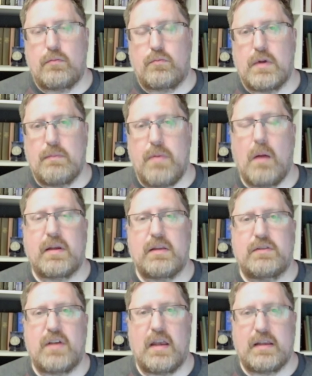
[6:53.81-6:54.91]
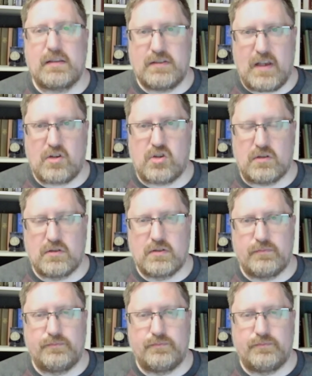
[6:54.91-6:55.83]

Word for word: Republican side concessions.